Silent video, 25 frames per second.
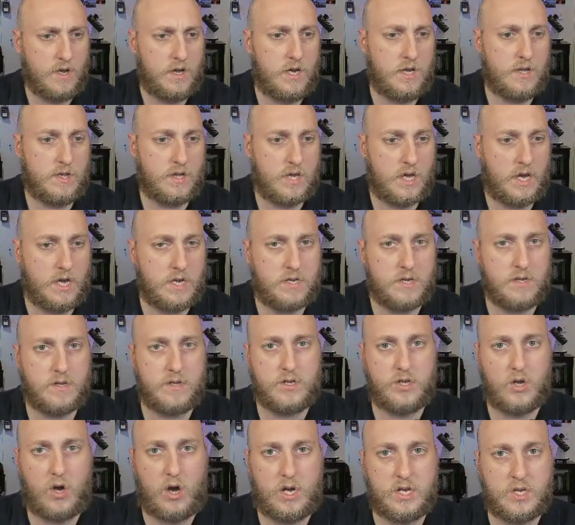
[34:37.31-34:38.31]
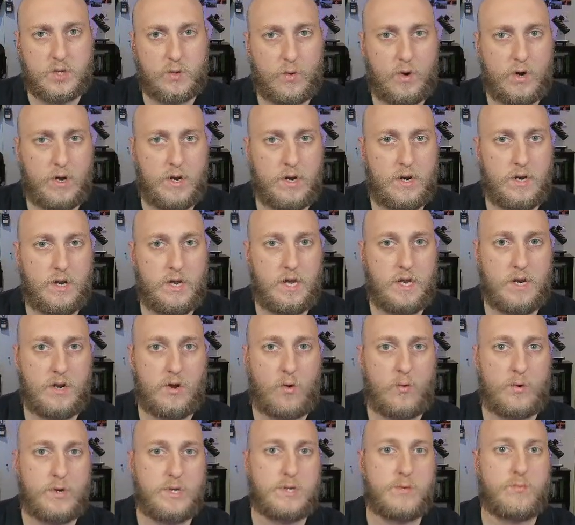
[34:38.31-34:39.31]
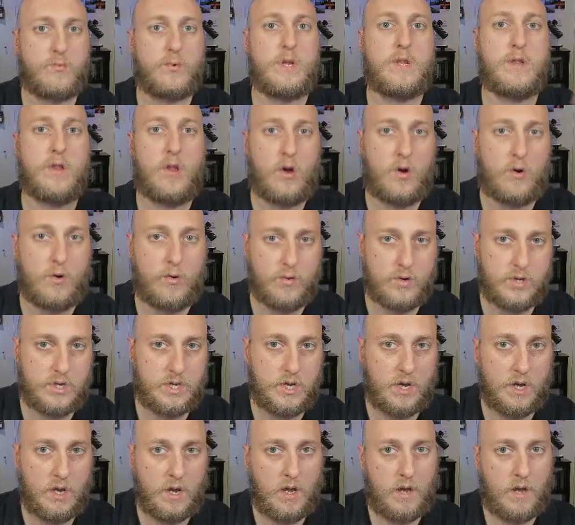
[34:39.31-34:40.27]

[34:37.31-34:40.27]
In the case of the DOS one, it always reloads,